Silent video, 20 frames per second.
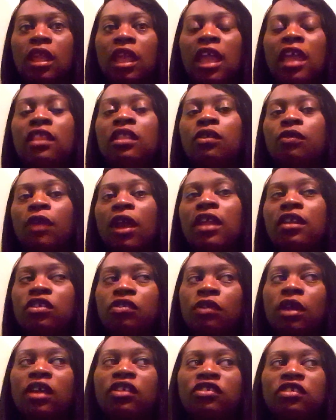in the right
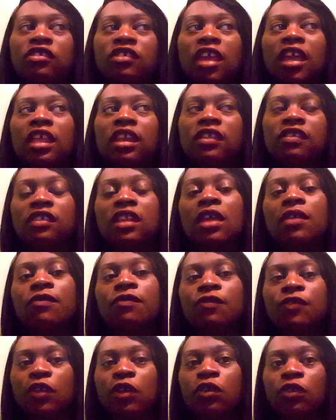direction, taking a step
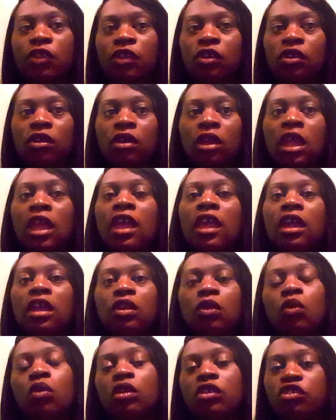further
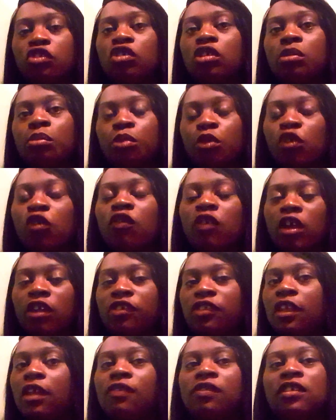in order to improve
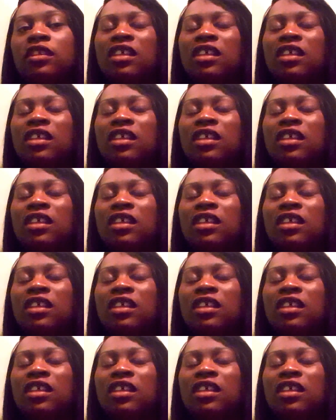ourselves.